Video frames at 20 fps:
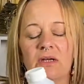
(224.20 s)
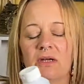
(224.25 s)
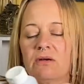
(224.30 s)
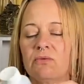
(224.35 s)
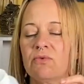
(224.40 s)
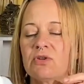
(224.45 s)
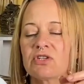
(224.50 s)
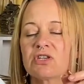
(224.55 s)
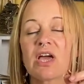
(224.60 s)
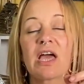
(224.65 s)

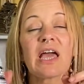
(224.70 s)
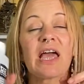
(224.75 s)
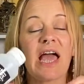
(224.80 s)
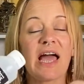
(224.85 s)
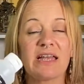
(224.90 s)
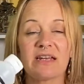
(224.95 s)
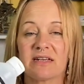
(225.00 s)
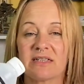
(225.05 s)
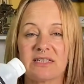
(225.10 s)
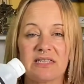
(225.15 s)
which
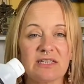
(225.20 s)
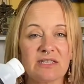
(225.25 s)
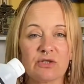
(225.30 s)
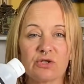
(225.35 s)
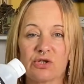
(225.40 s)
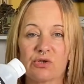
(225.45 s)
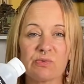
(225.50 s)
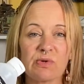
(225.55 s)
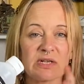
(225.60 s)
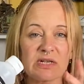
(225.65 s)
again I didn't
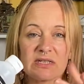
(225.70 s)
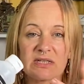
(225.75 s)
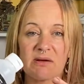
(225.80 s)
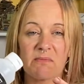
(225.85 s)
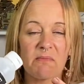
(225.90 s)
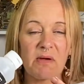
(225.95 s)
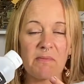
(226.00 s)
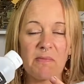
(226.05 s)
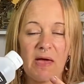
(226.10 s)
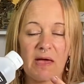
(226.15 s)
do when I done
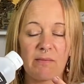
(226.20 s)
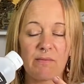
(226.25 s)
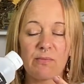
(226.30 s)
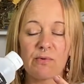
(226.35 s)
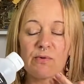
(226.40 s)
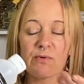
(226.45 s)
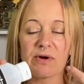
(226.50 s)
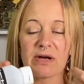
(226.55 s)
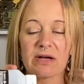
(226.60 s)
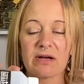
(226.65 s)
my paint
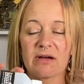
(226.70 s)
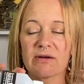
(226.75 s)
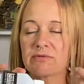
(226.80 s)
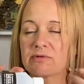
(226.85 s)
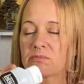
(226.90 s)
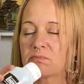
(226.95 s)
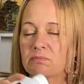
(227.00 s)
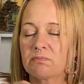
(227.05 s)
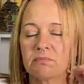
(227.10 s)
pouring. I was